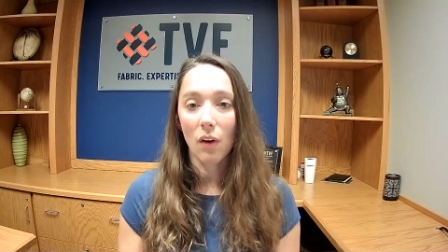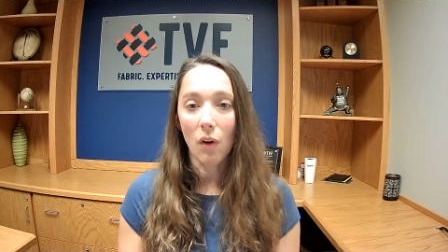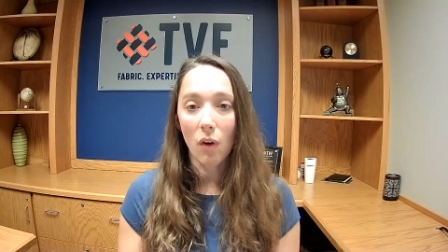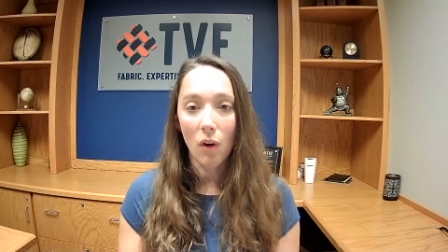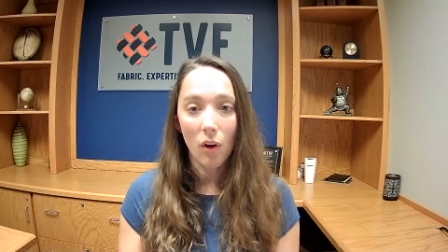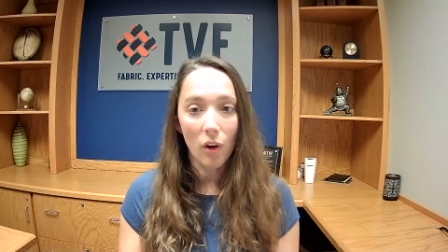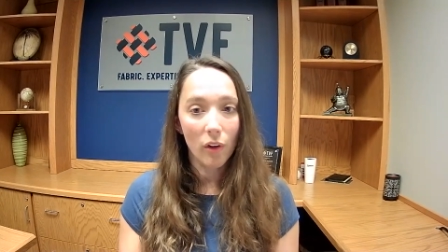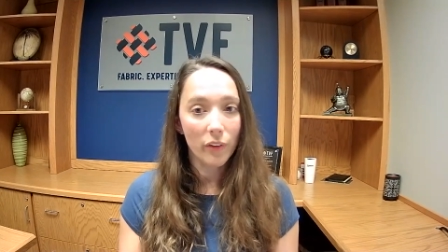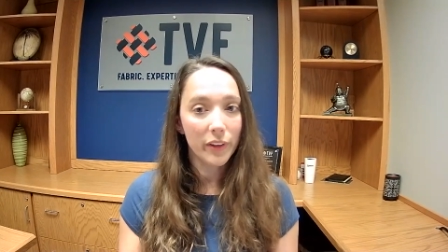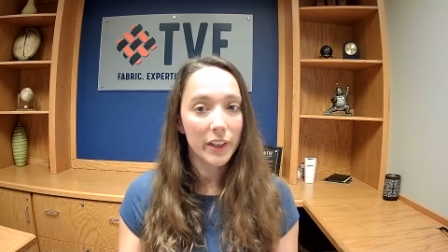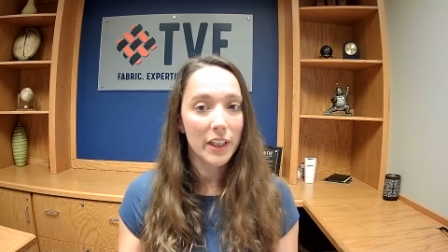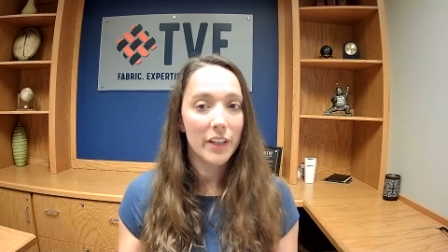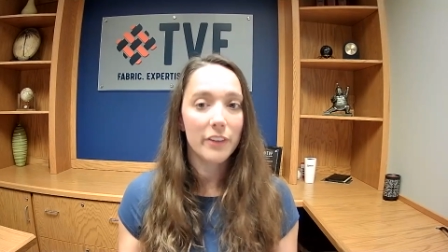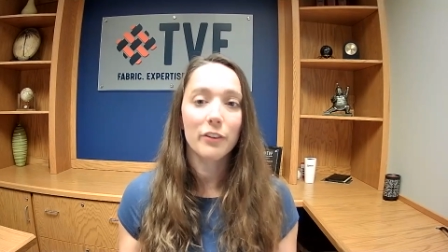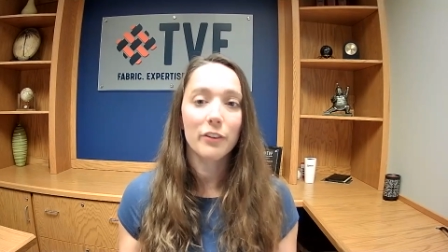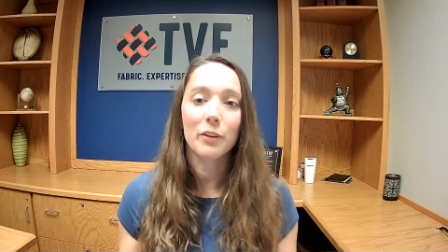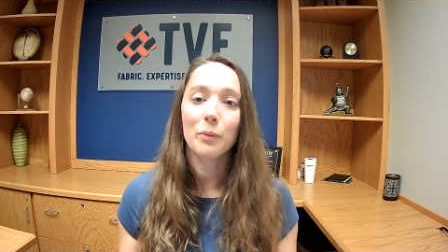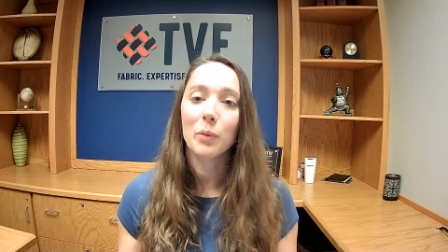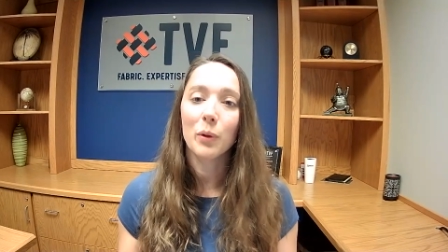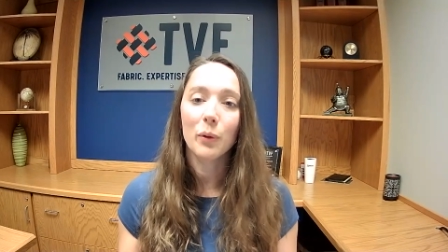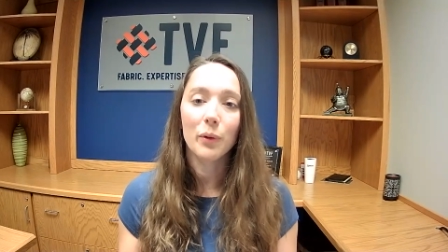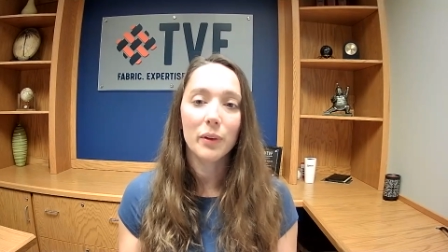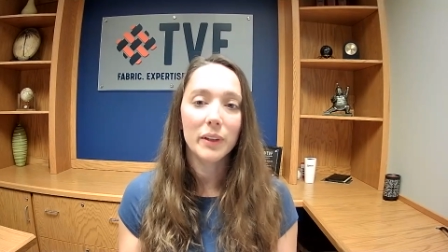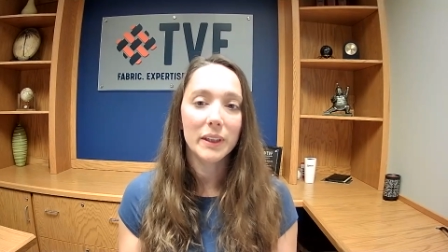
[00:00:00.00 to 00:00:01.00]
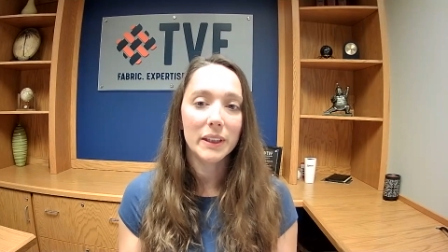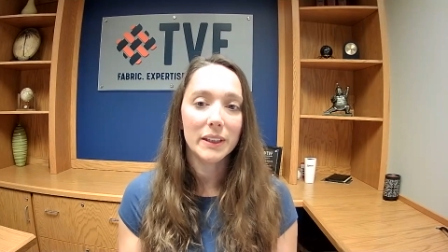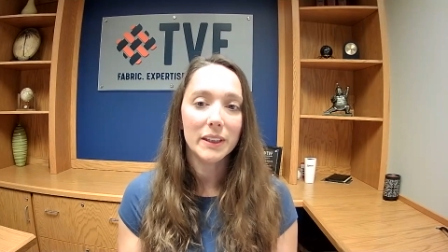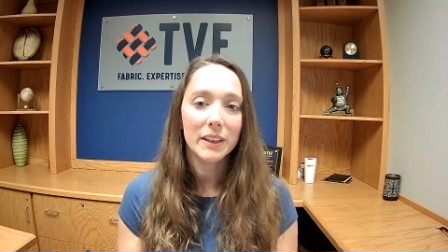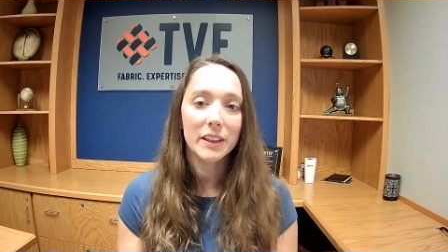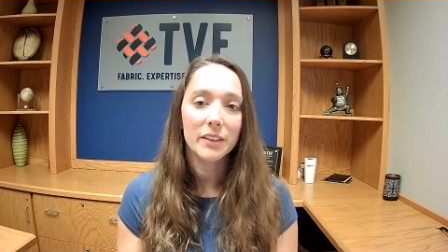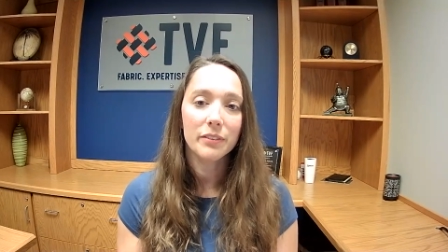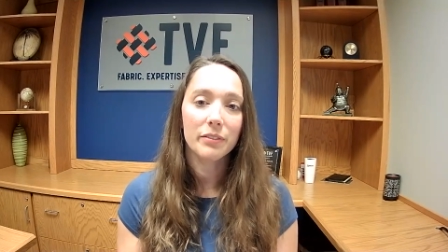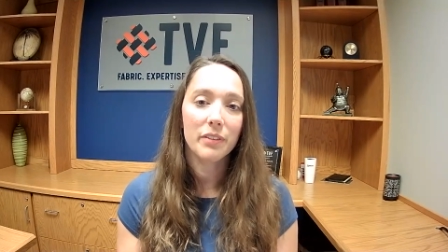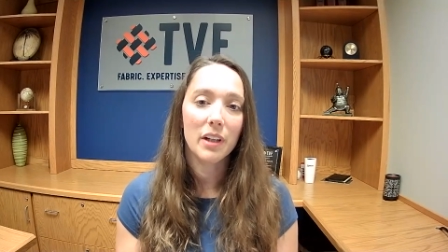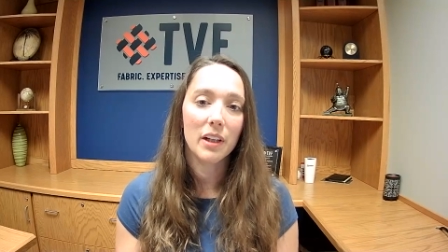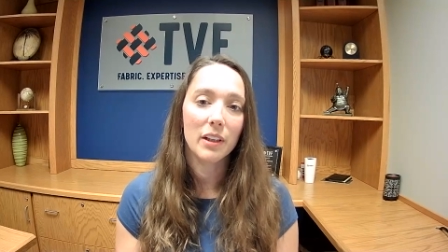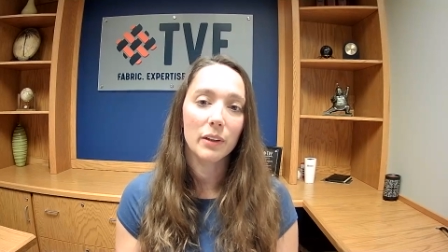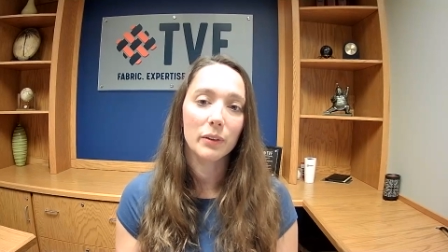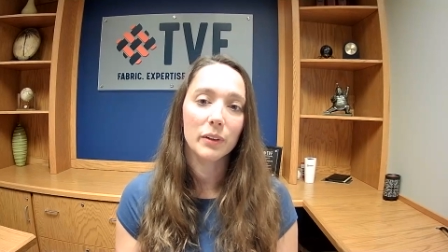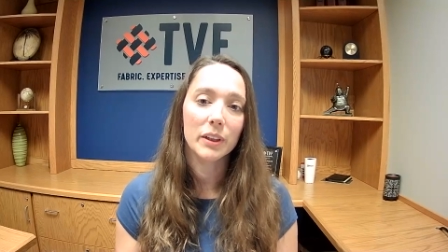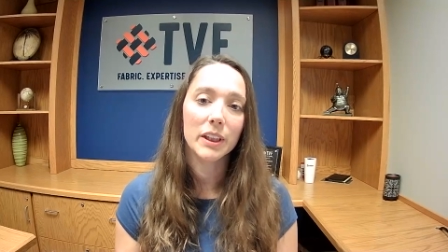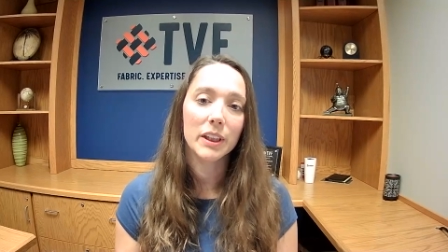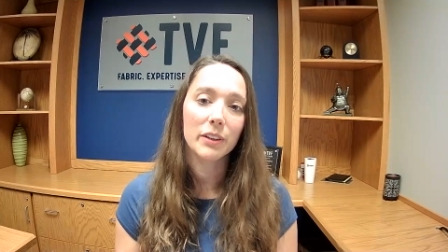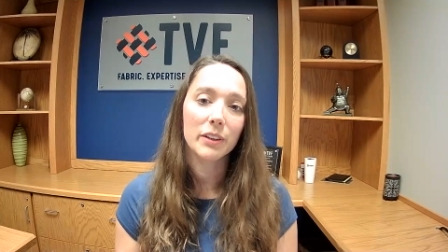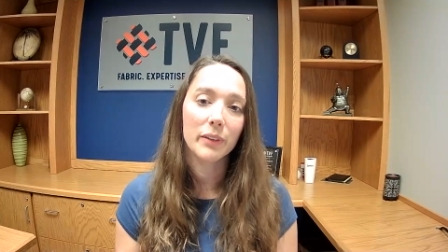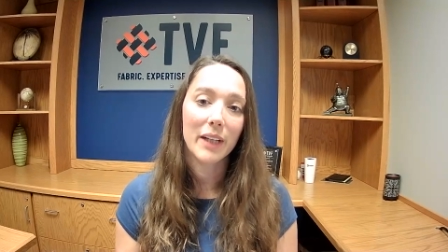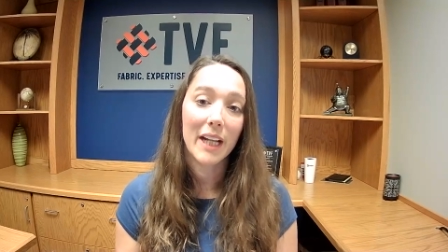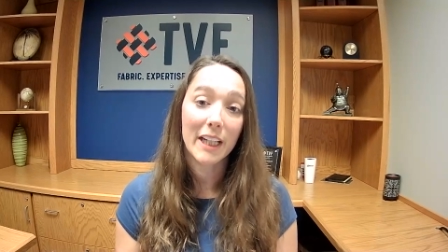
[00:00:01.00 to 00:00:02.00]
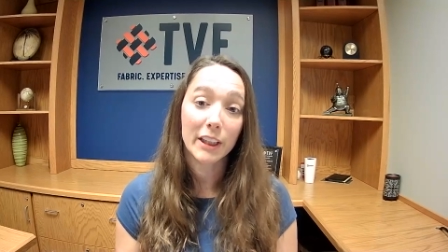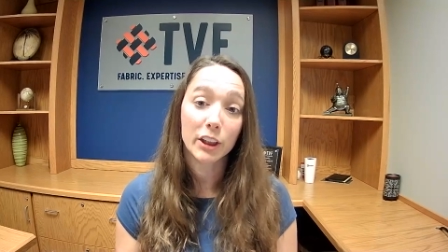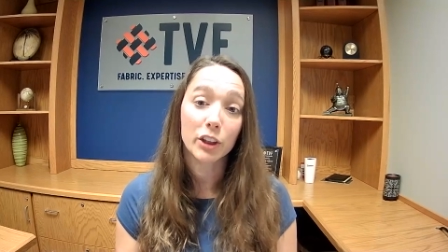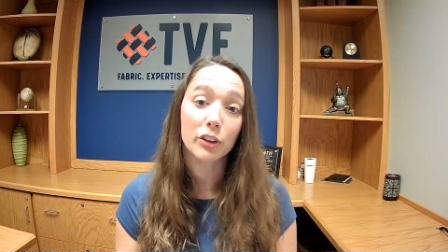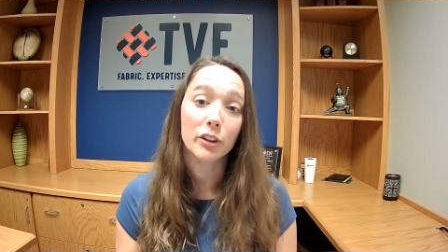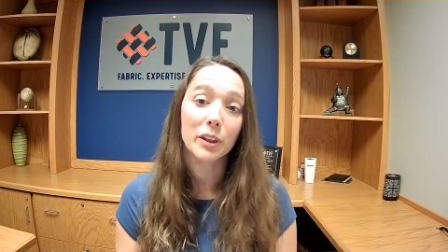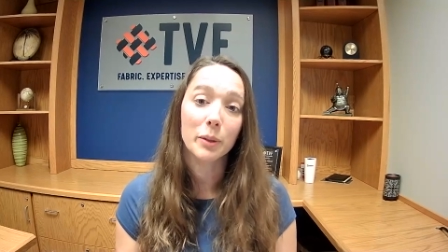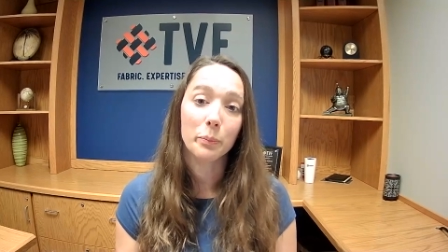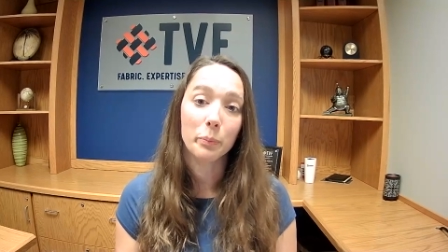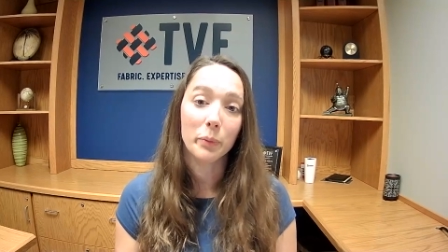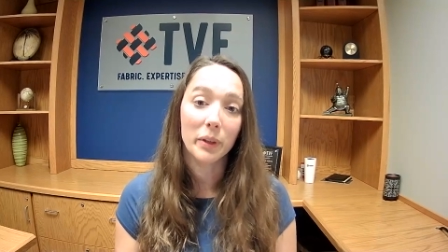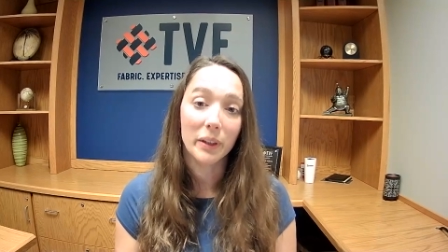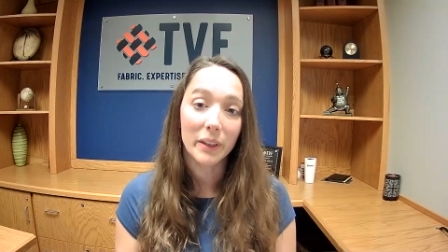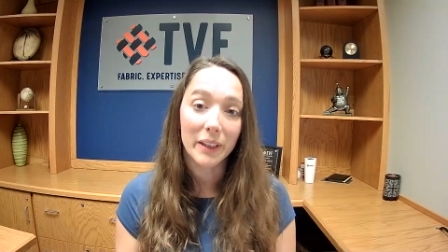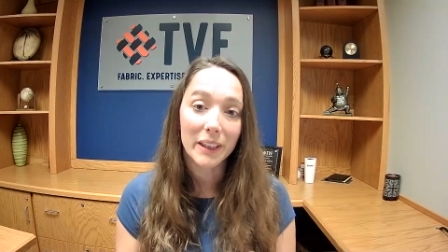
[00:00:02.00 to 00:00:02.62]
all the other employees follow suit and actually